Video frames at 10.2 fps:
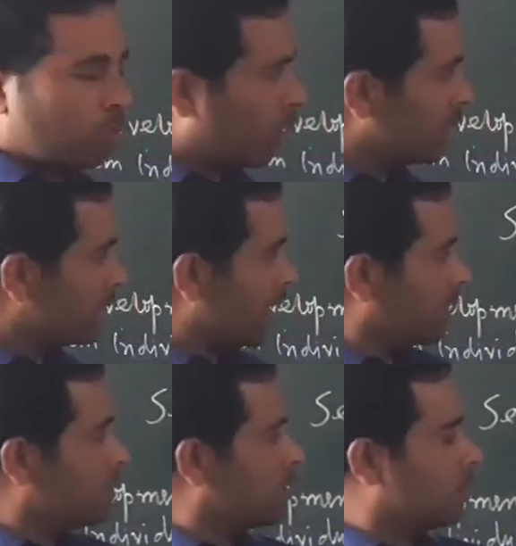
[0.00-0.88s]
What is
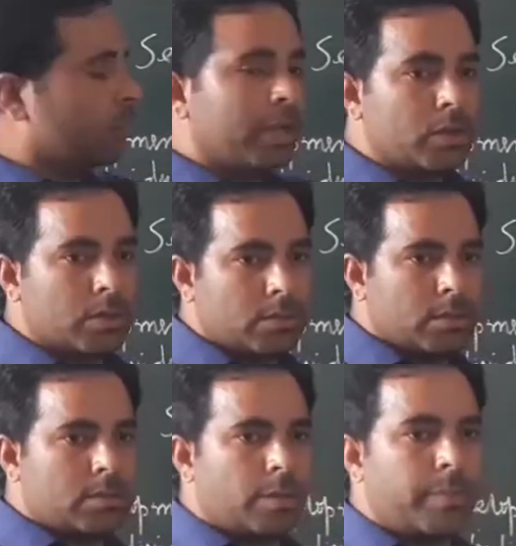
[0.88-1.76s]
sex determination
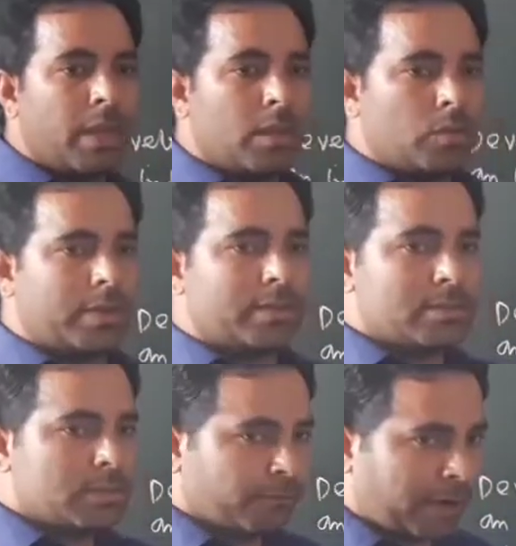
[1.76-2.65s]
system? You
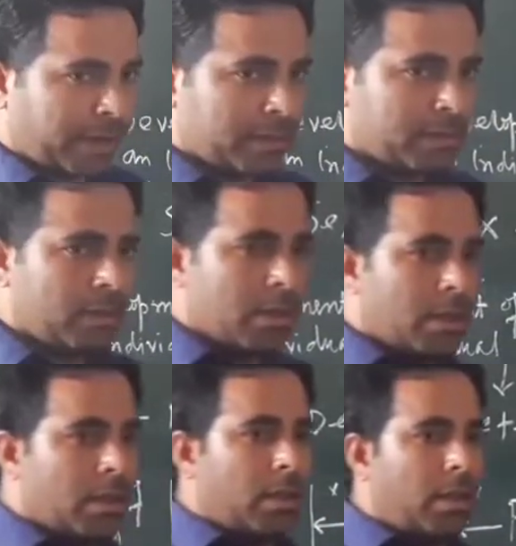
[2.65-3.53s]
can define
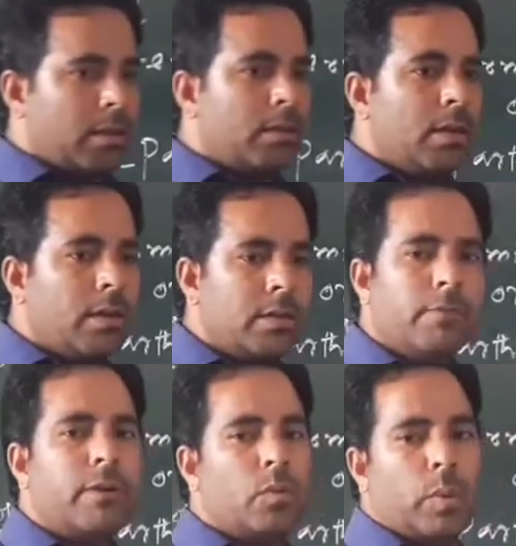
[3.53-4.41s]
in
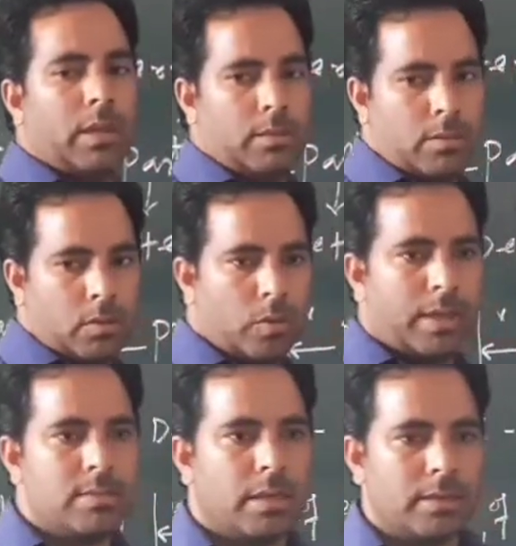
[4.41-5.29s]
different ways. You
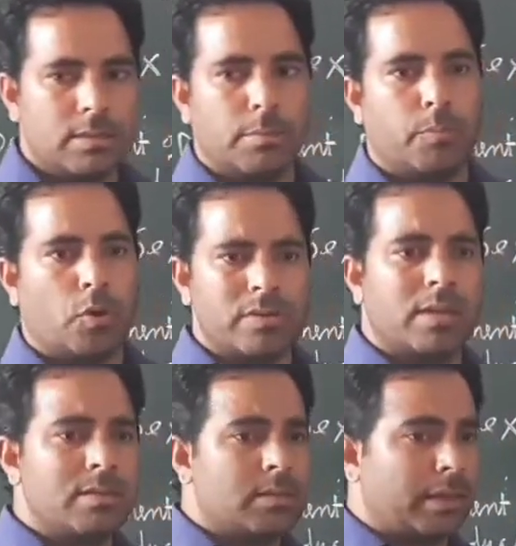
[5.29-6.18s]
can say it is a
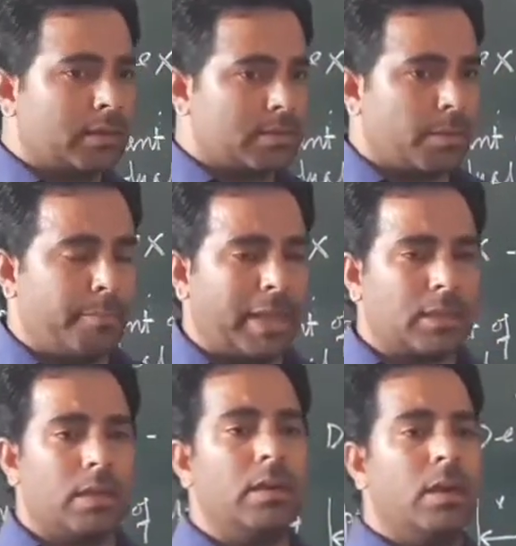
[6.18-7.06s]
process, it is a
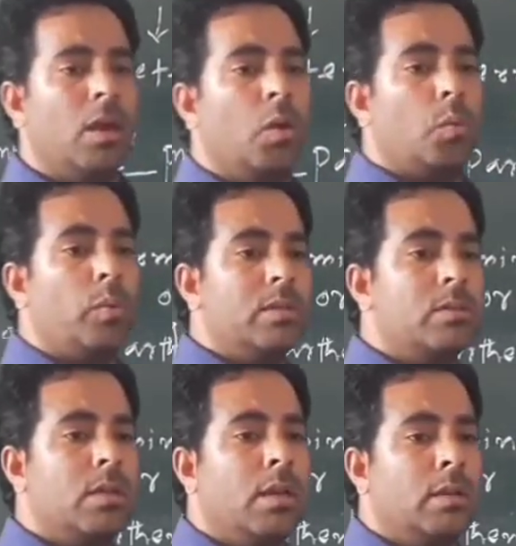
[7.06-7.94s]
method
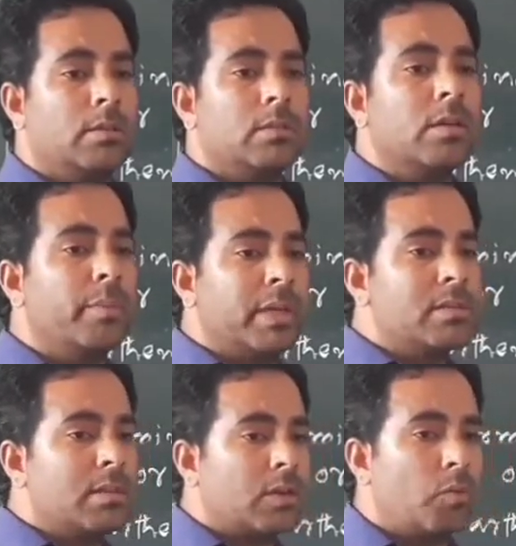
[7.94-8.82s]
which
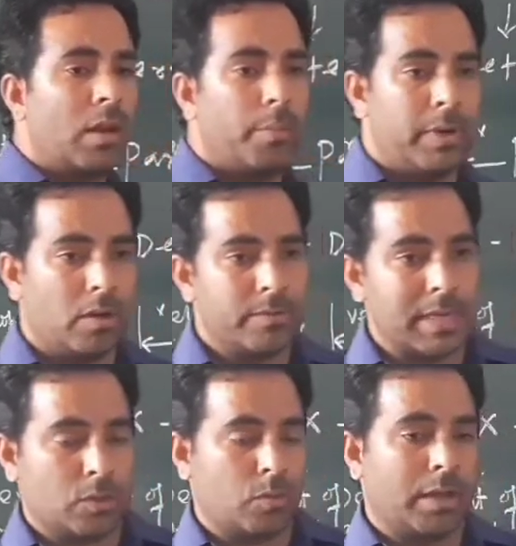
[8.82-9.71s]
determines the development of
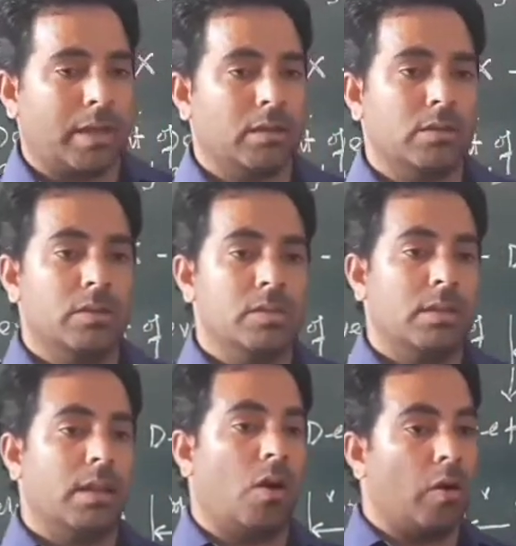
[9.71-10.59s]
sexual characters
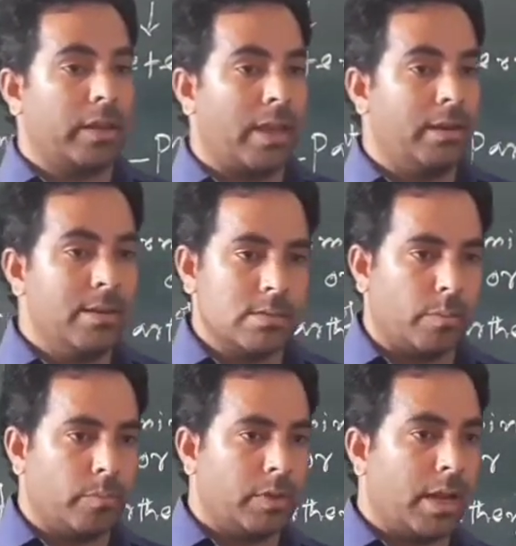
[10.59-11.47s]
in an
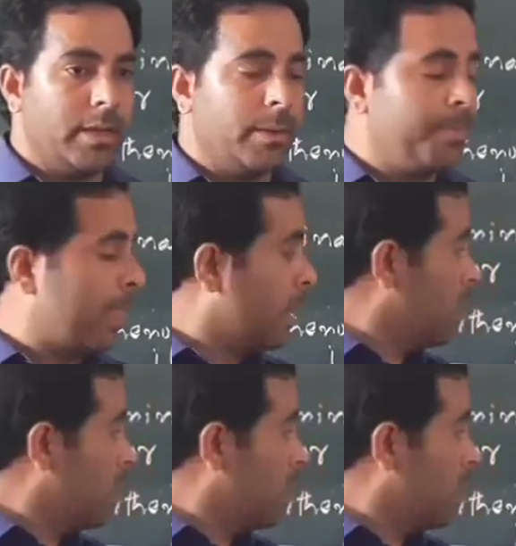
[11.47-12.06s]
organism, right?